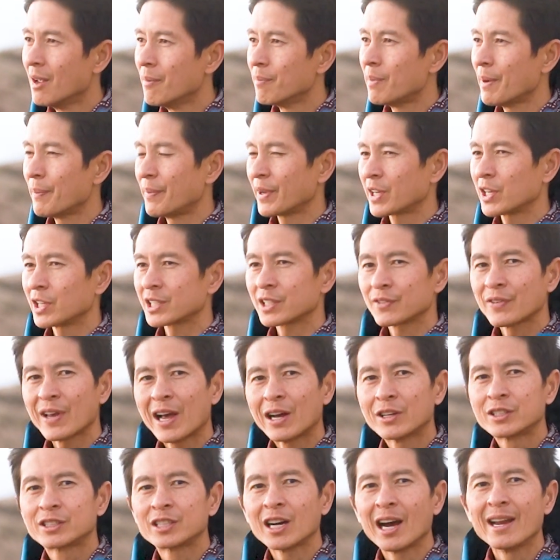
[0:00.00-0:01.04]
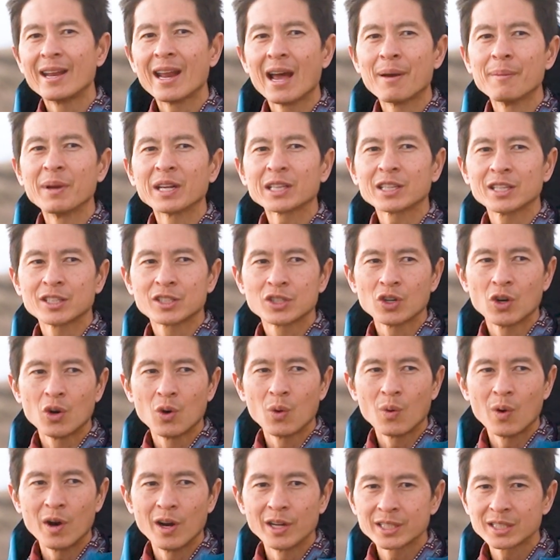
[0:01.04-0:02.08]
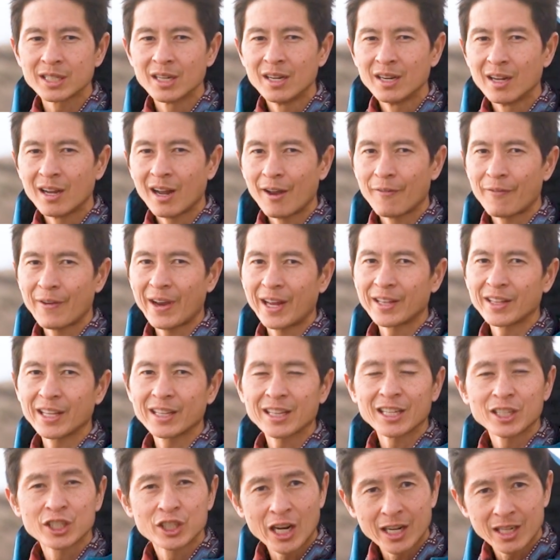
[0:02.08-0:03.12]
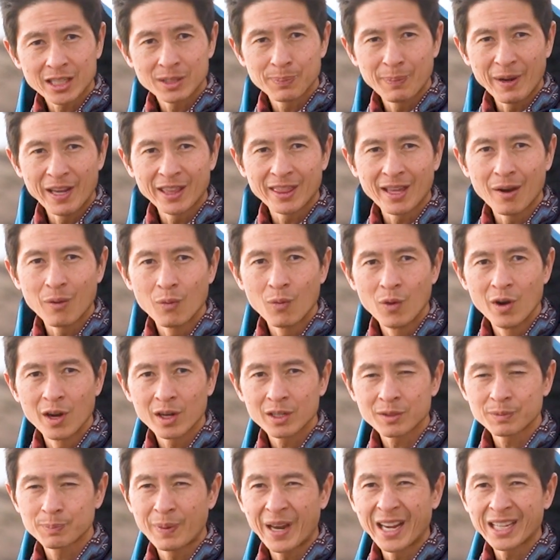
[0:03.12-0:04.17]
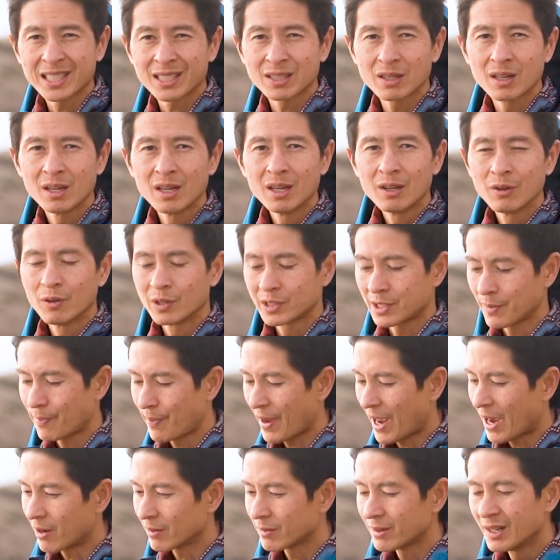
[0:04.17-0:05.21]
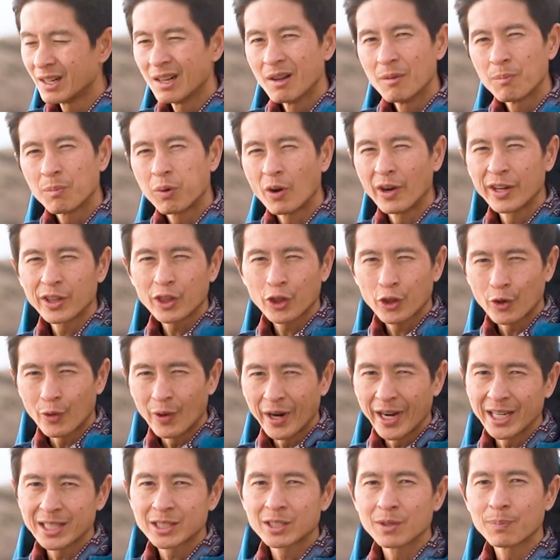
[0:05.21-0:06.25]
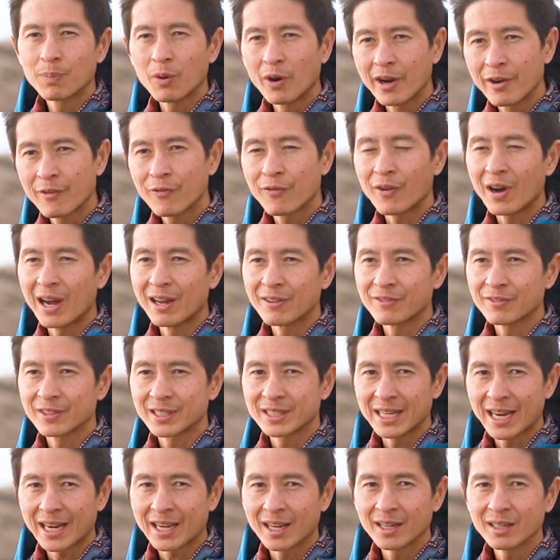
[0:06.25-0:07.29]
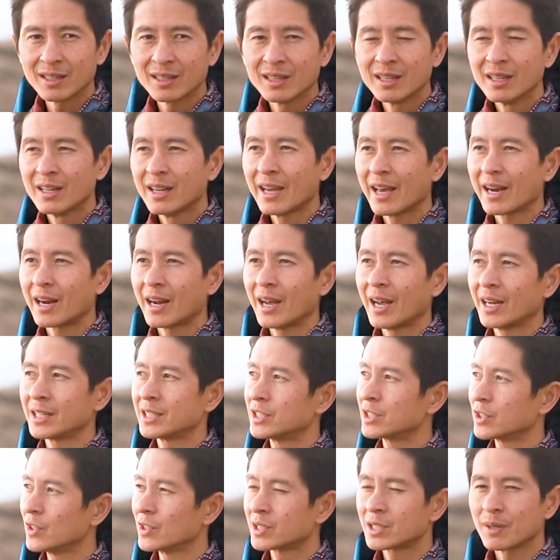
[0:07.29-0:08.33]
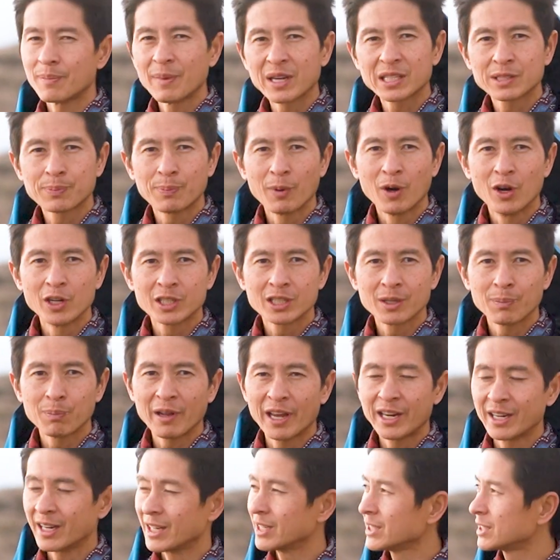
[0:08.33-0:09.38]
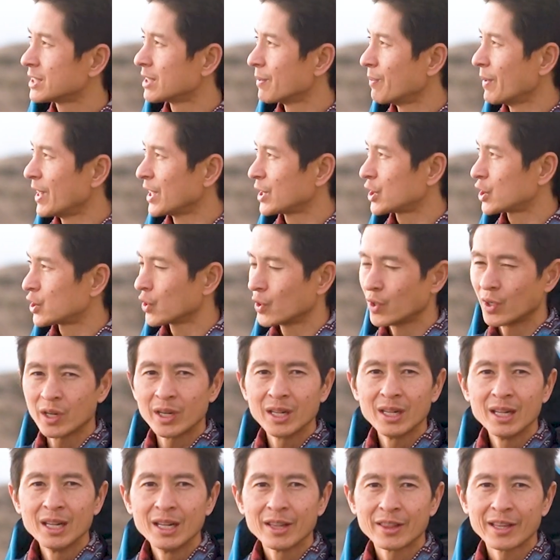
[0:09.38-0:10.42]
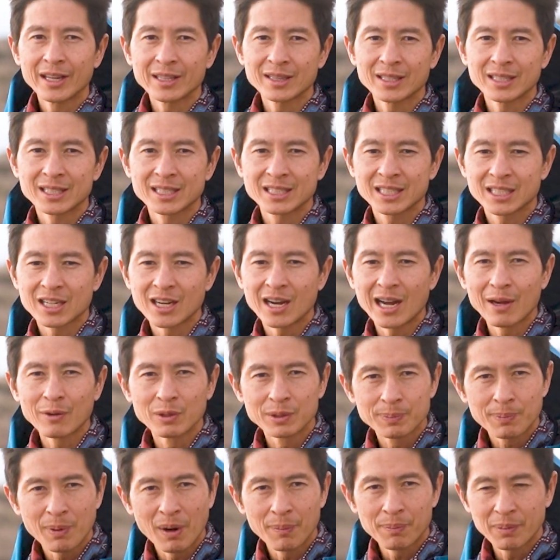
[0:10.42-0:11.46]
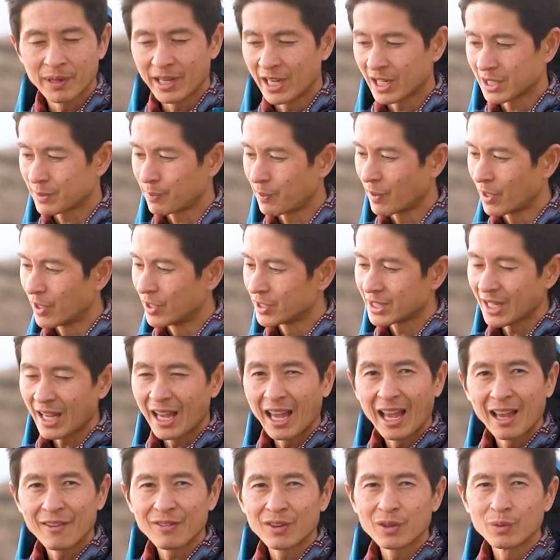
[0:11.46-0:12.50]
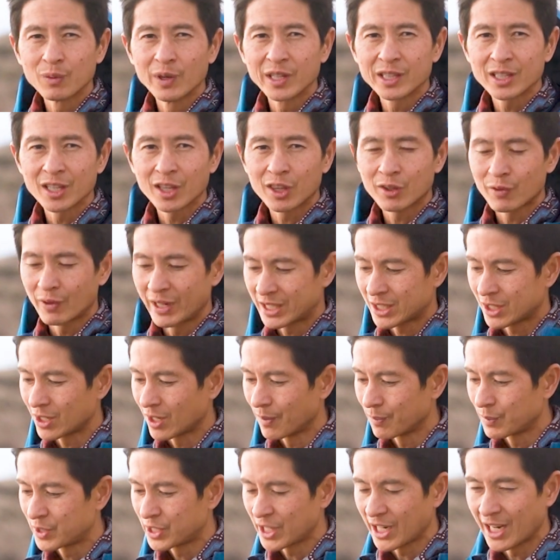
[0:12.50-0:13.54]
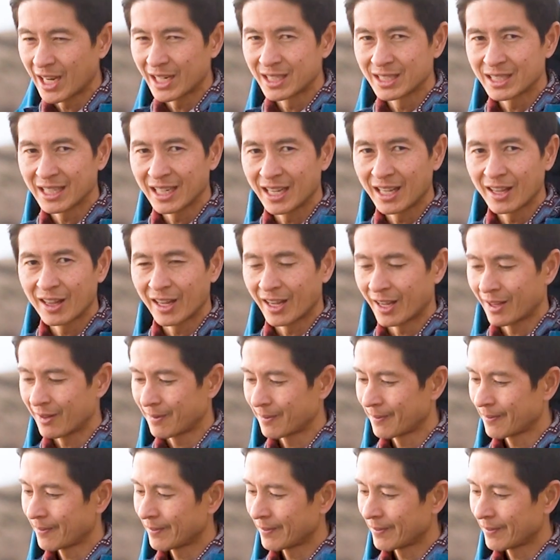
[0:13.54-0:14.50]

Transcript: But because of how dynamic this all was, I found that the shutter speed that worked best was about 0.3 to 0.5 a second, and I had to do some exposure blending to make sure that the sky was properly exposed even with the 3-stop GND there.